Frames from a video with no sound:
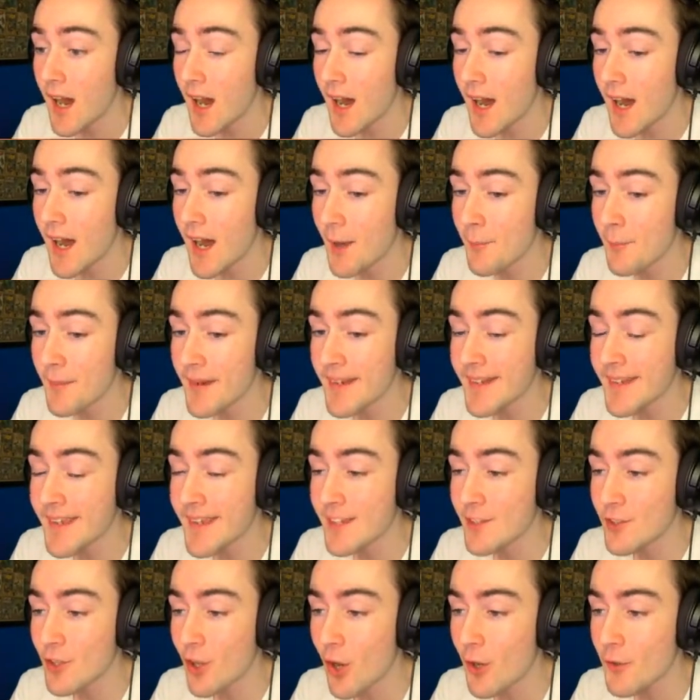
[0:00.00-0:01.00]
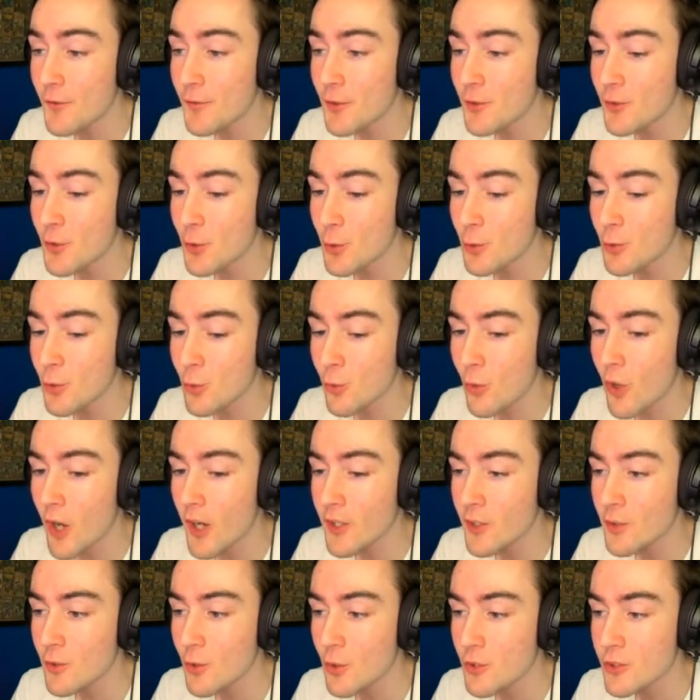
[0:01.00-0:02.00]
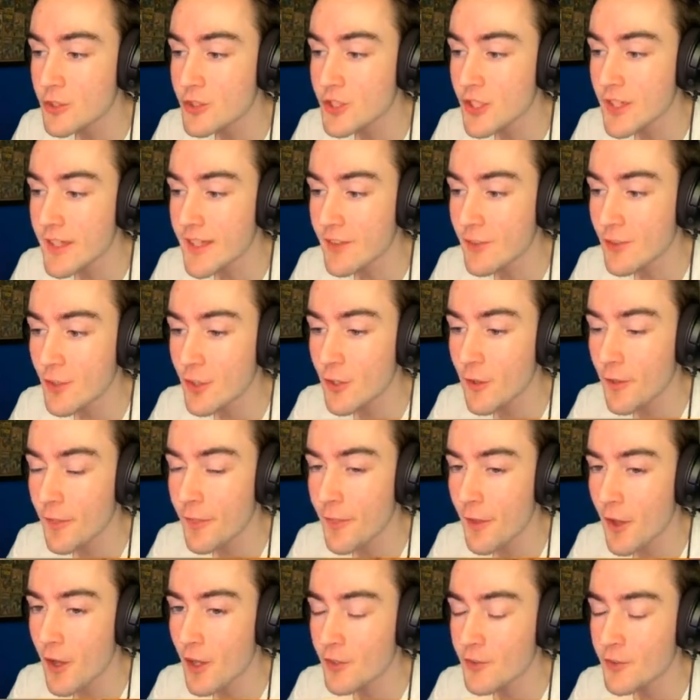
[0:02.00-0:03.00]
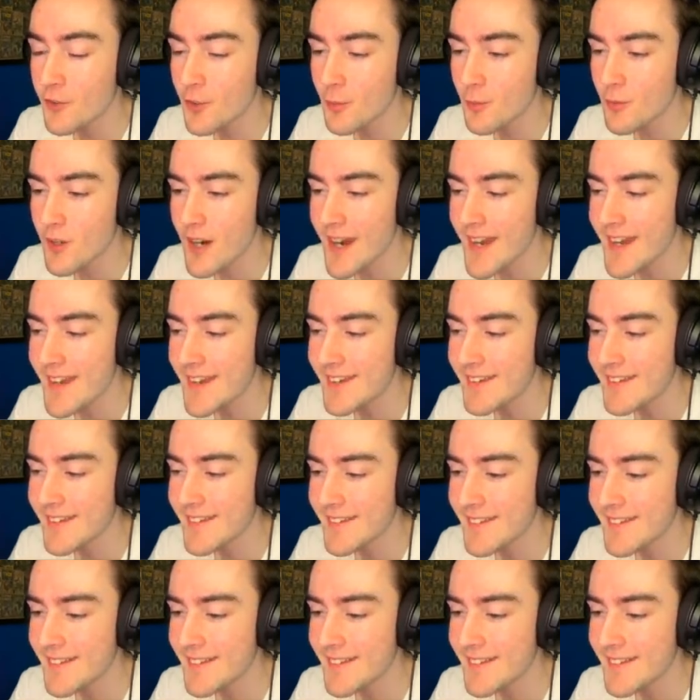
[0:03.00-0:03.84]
I mean, he knocked the dude with the rocket launcher. He's got to thirst him, right?